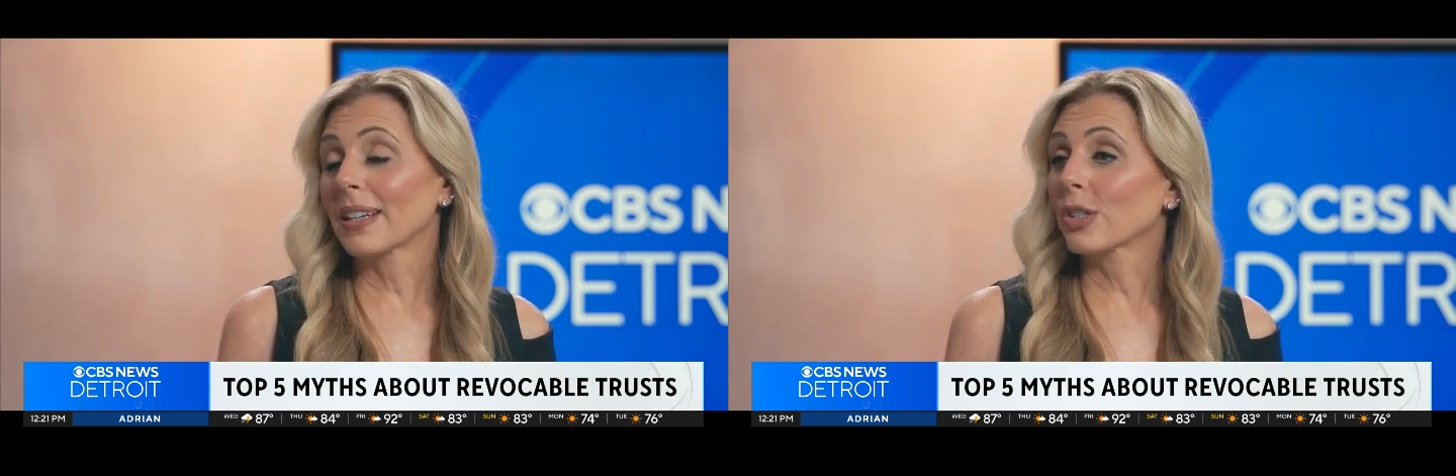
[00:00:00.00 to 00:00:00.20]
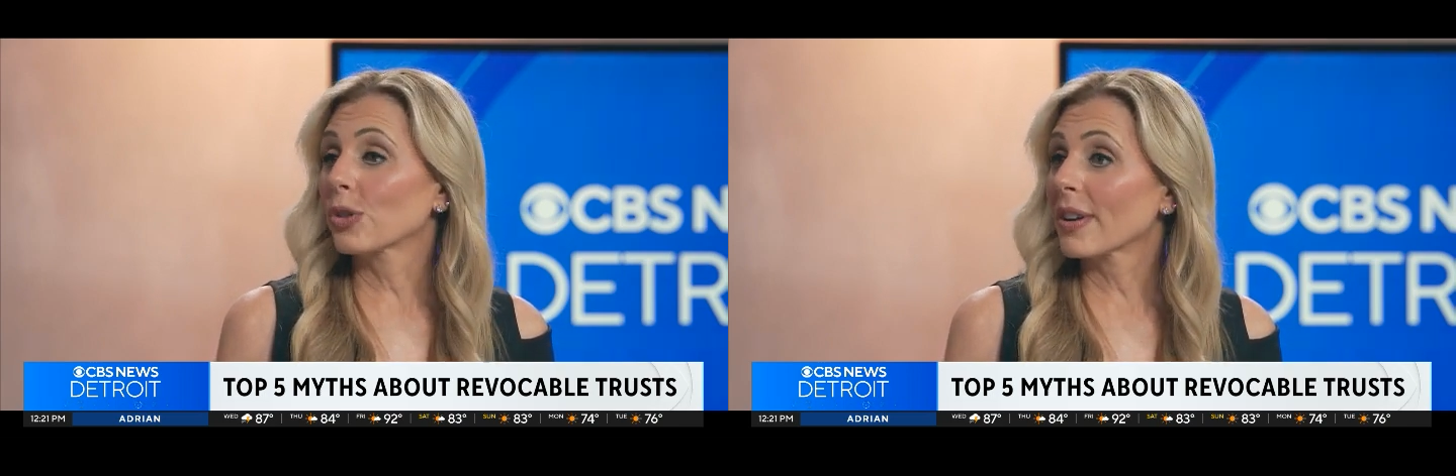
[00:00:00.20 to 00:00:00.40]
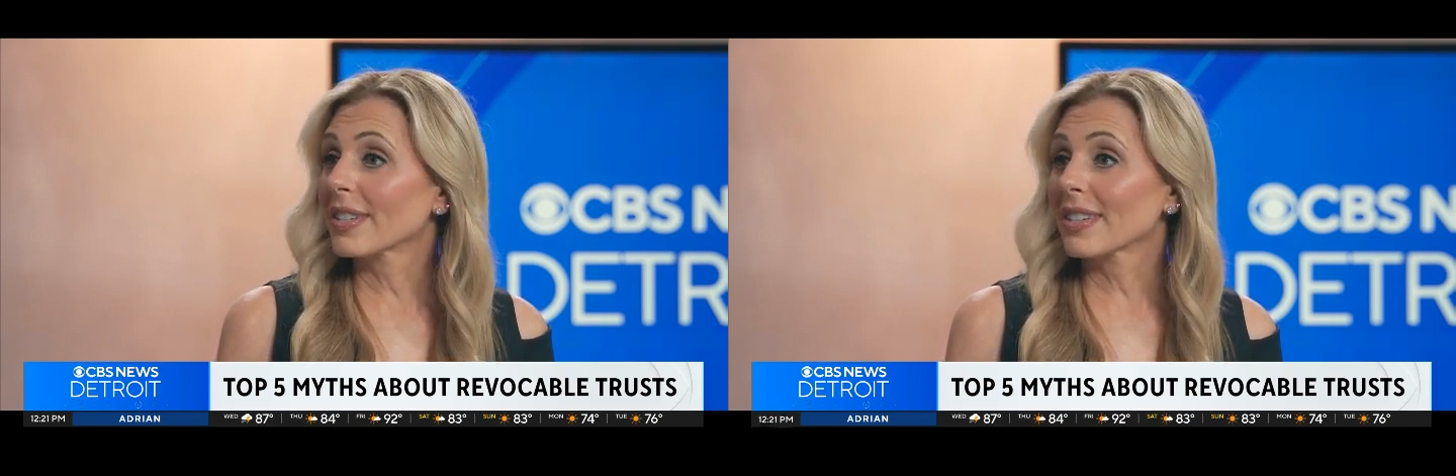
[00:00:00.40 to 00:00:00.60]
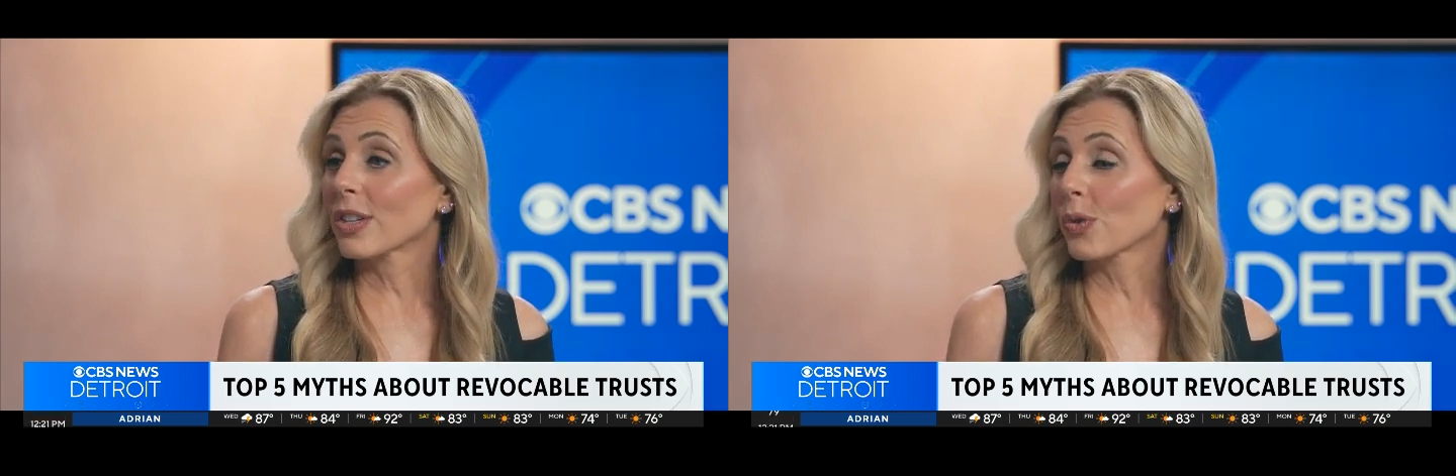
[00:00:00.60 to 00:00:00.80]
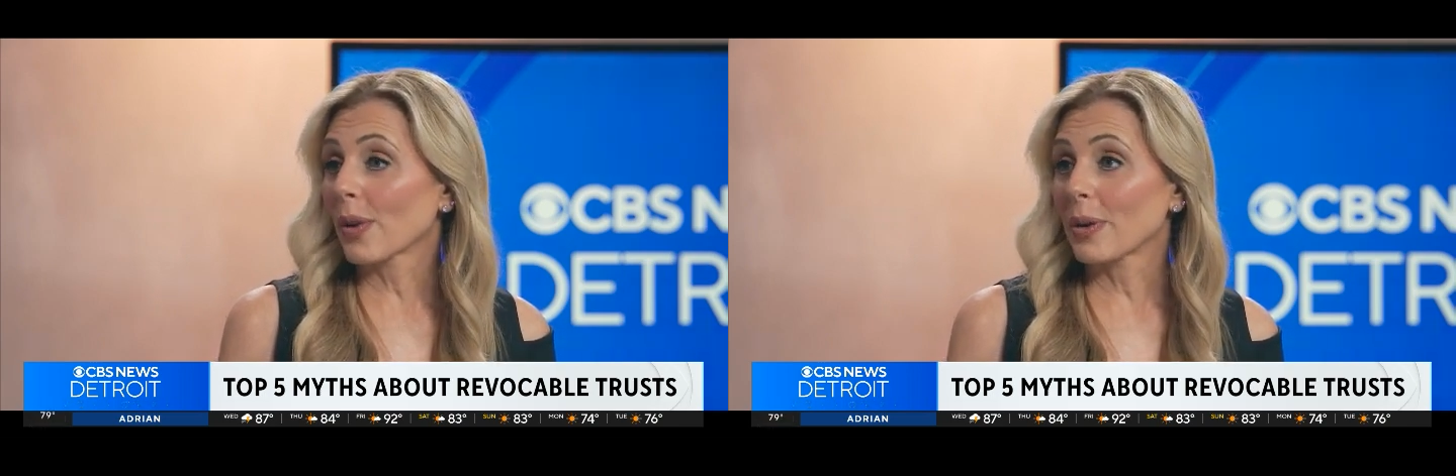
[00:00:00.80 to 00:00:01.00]
and a trust
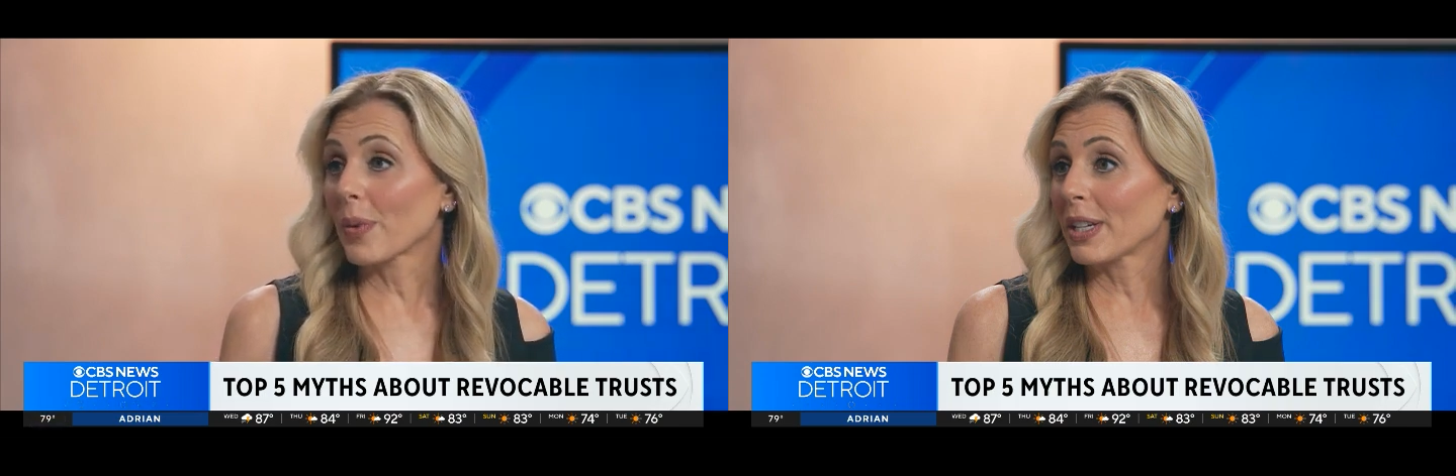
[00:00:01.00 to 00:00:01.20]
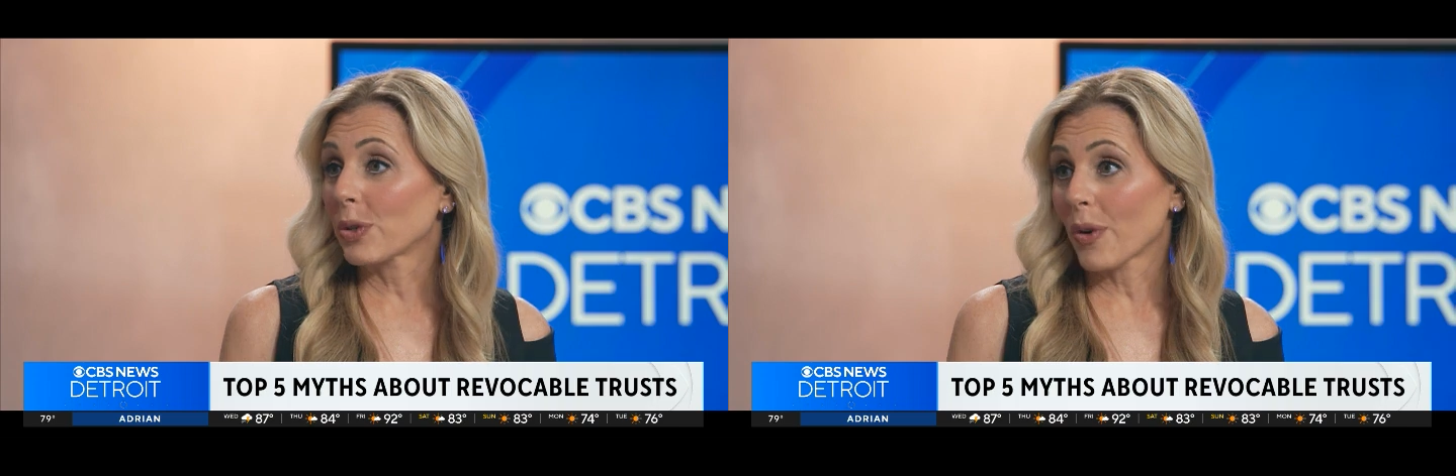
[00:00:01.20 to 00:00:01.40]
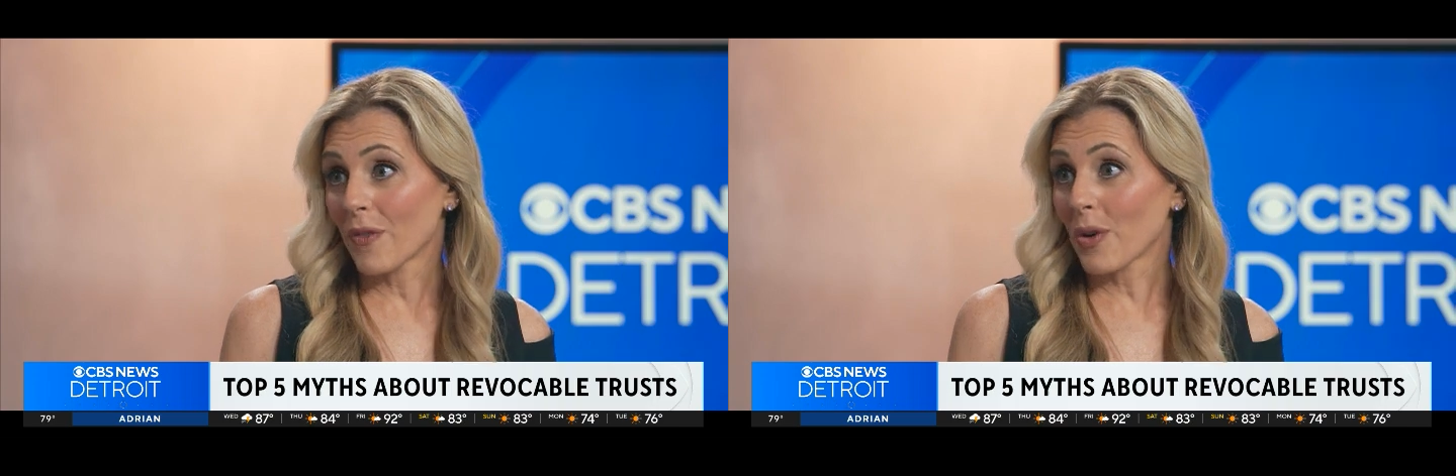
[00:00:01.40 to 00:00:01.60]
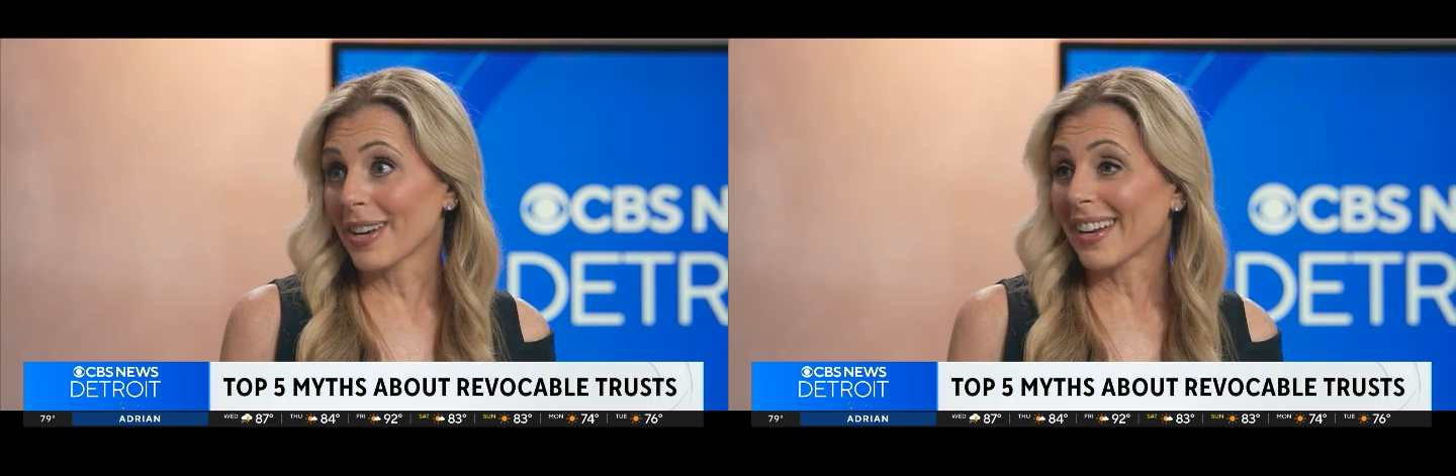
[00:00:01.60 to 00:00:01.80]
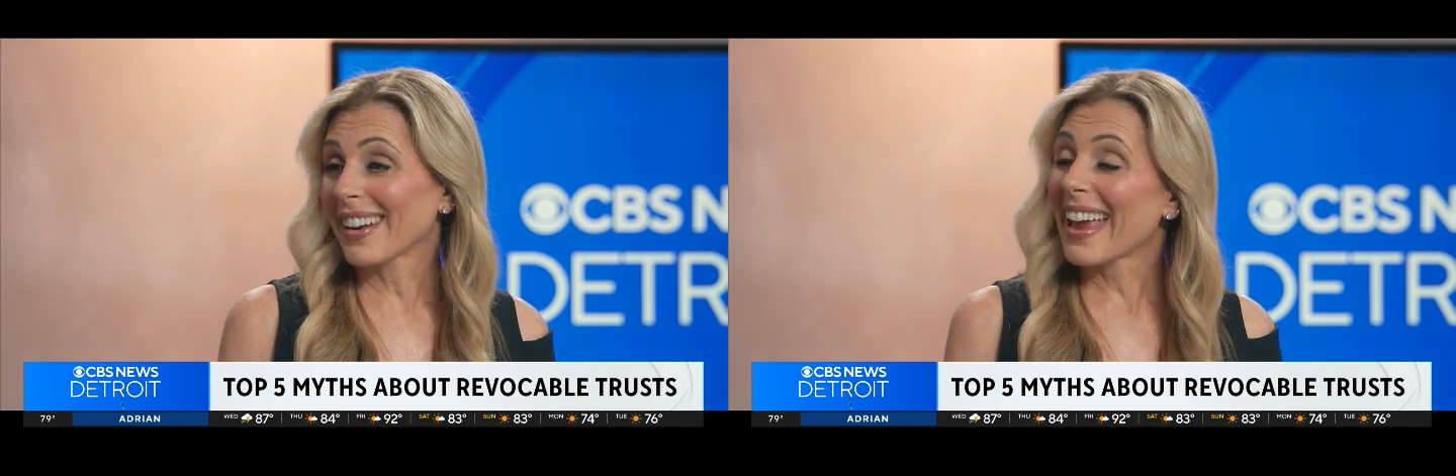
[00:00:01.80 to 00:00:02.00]
is a great way to
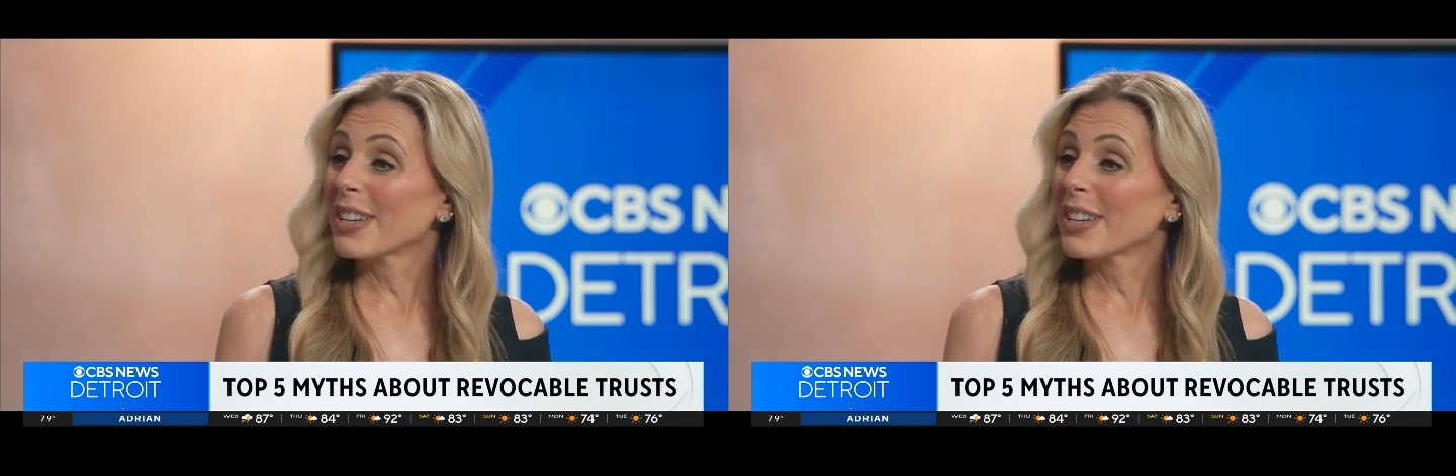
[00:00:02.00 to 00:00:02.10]
avoid it,